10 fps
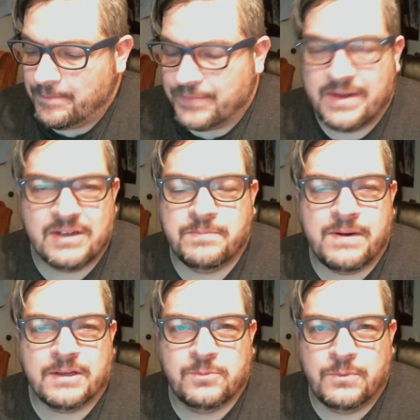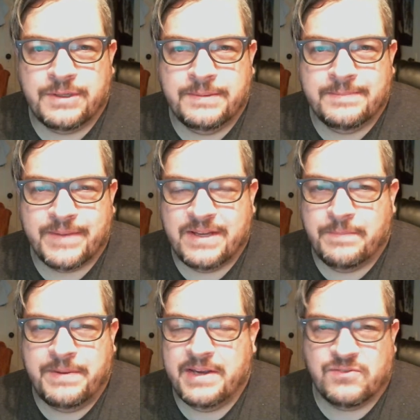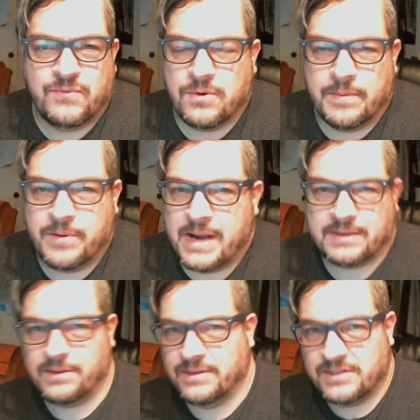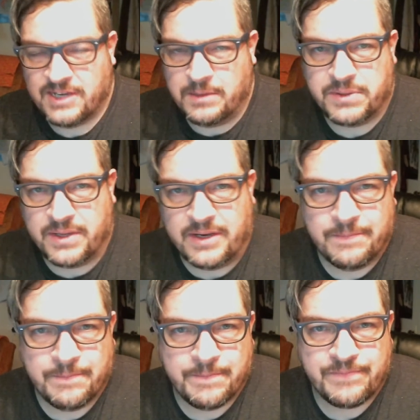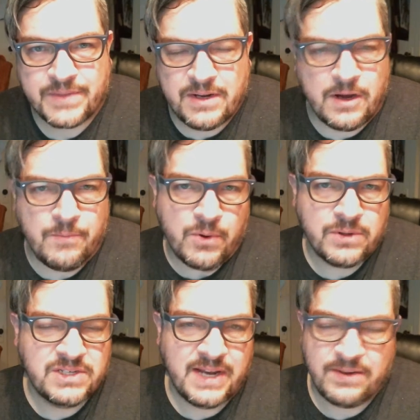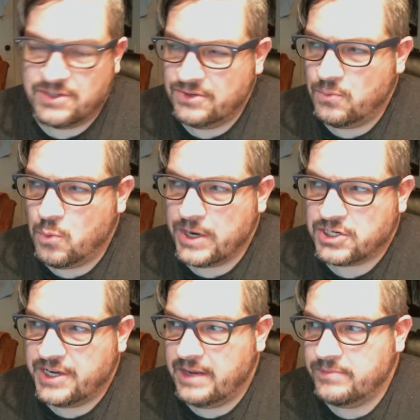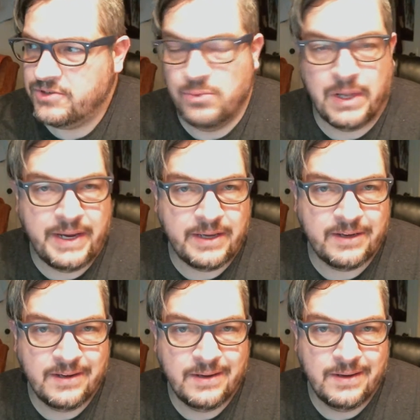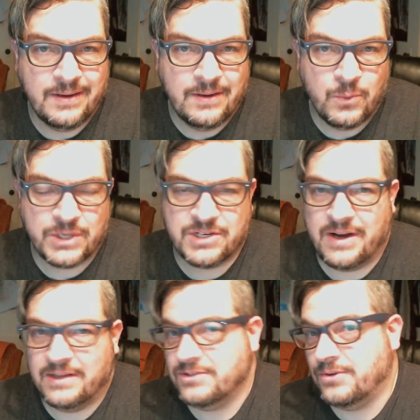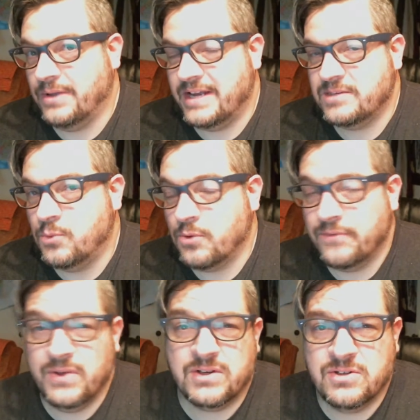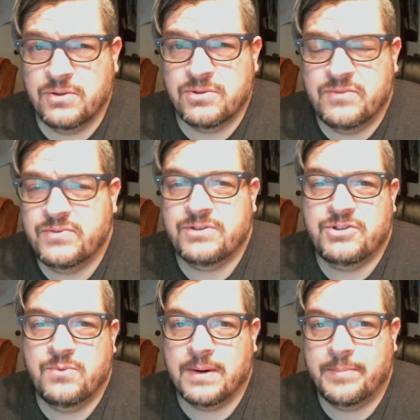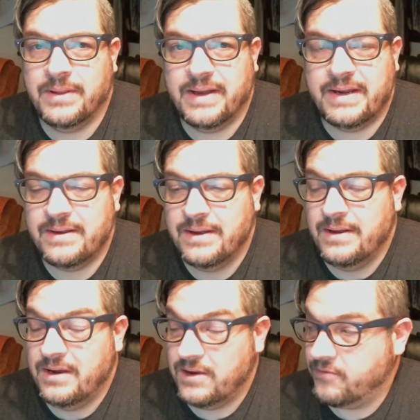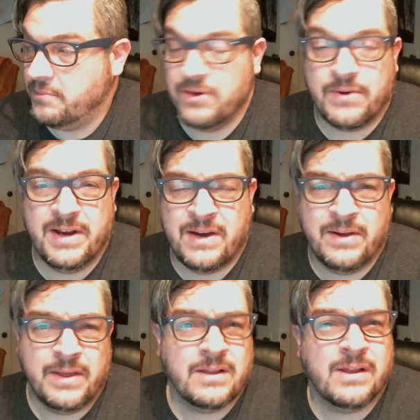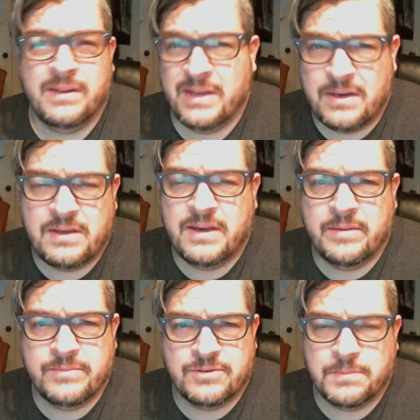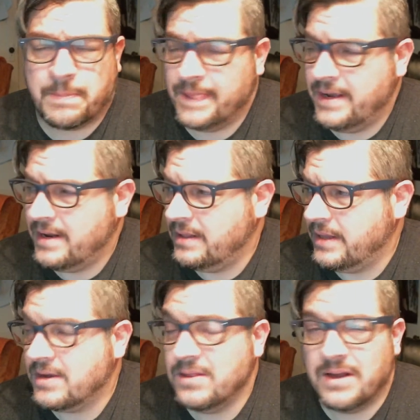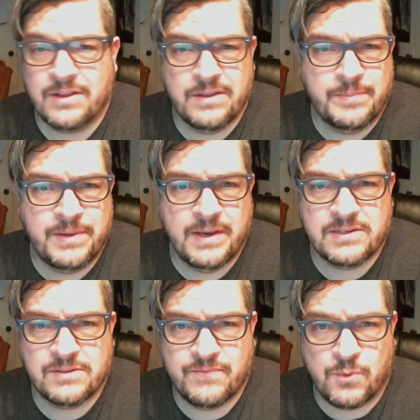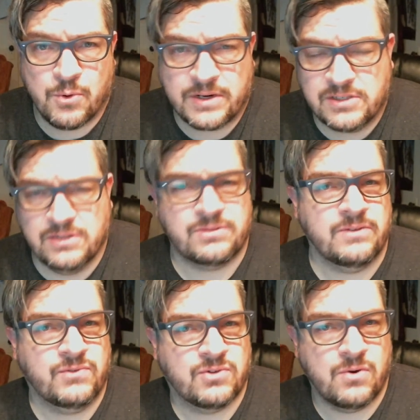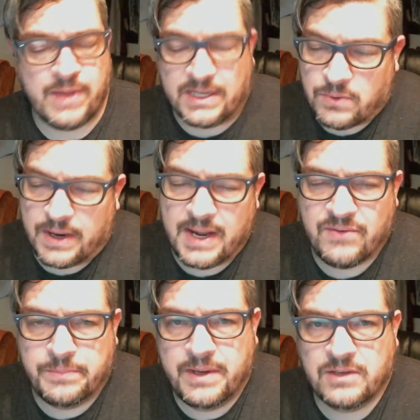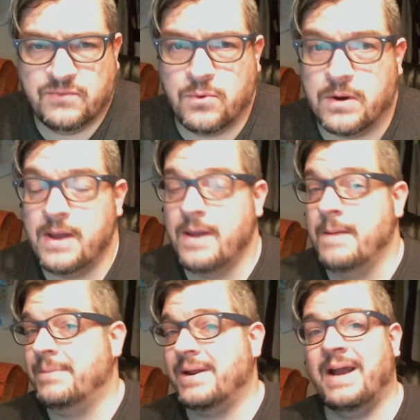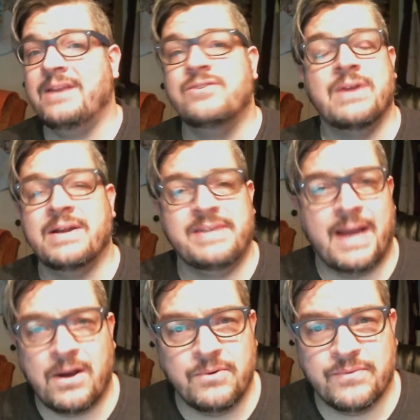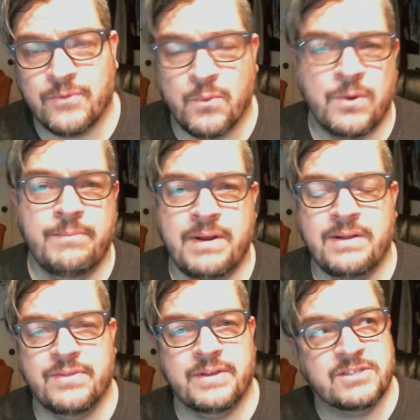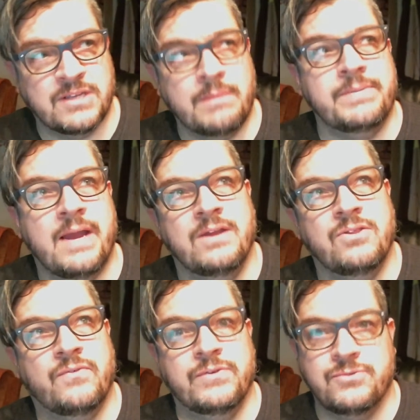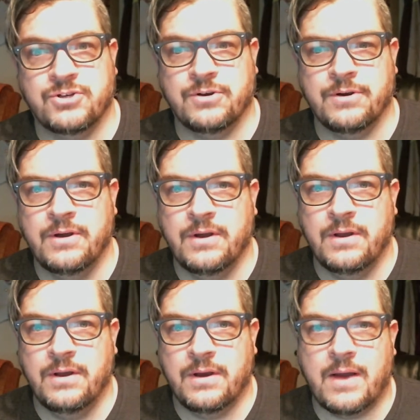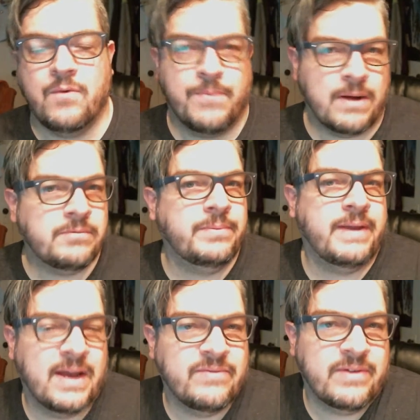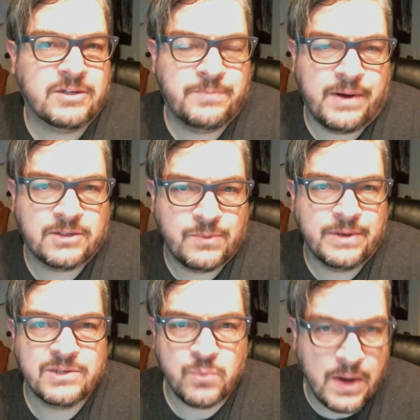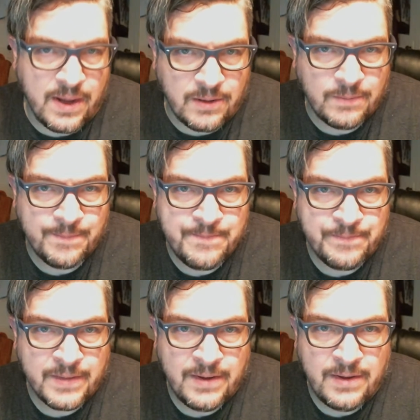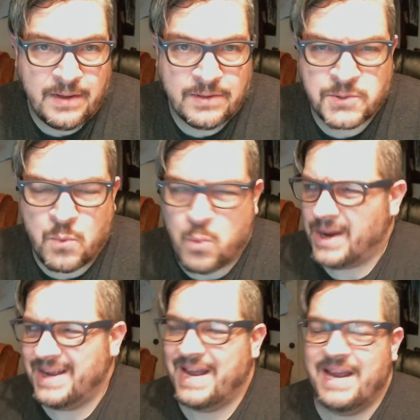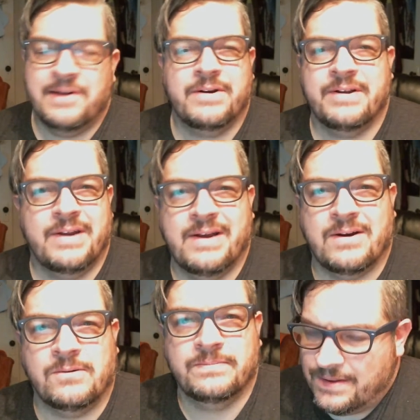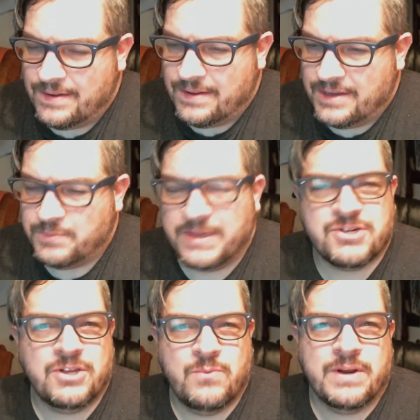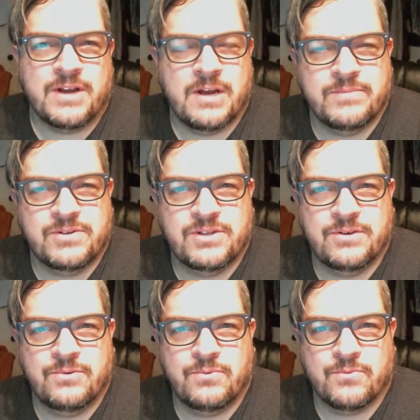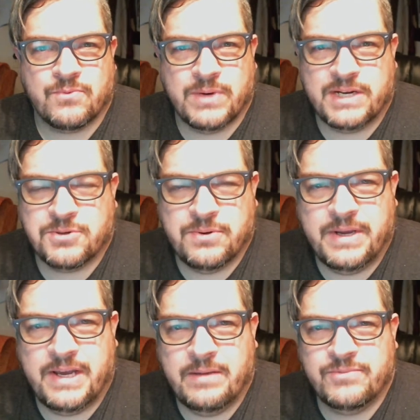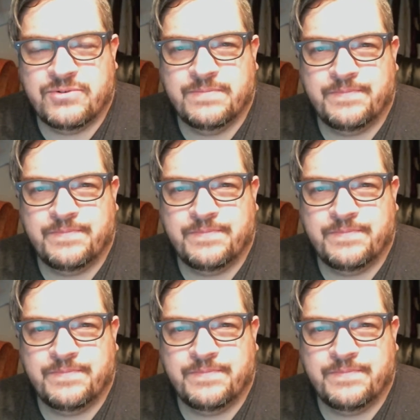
the Xbox One and the PS4 are practically the same thing. It all boils down to which games you like, which console has more of the exclusives that you want to play. And for me right now, I like a lot of the indie games, and I like a lot of the PS4 exclusives, so that's why I have a PS4. But I do not doubt for 1 minute that someday in the future, I will probably have an Xbox One as well. And so why hate on it now? Especially when it comes to retro games,